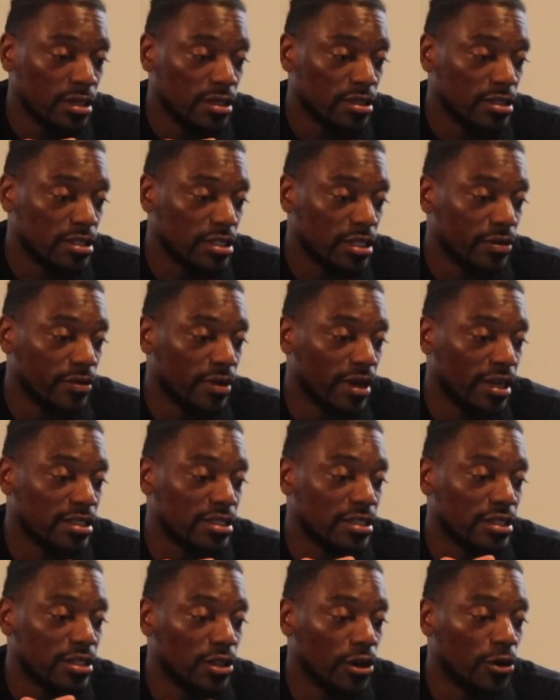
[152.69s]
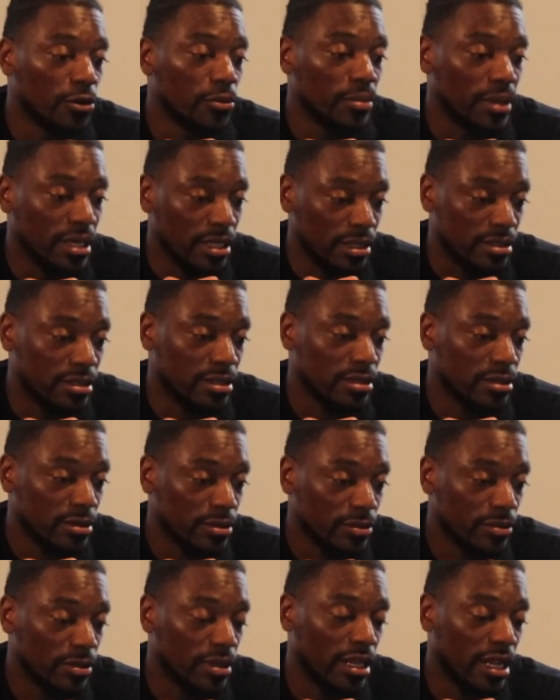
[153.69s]
She writes no meat
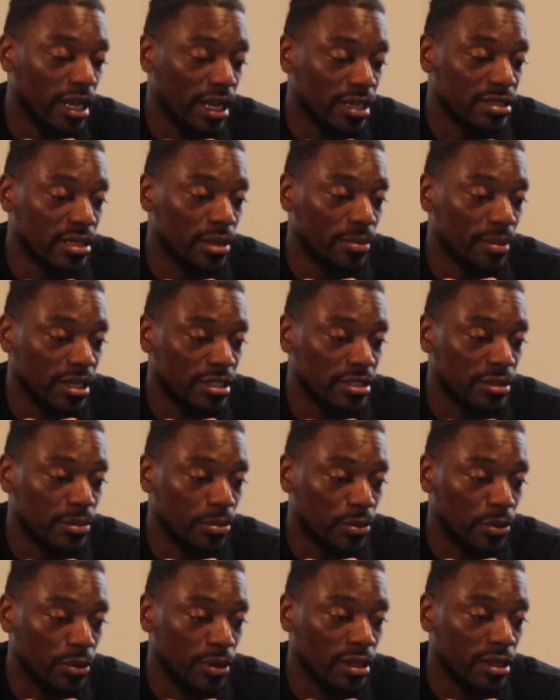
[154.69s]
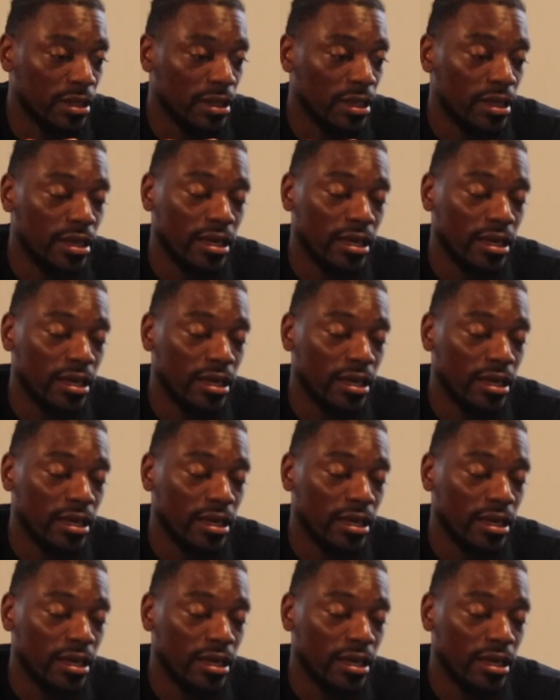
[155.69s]
with an exclamation point,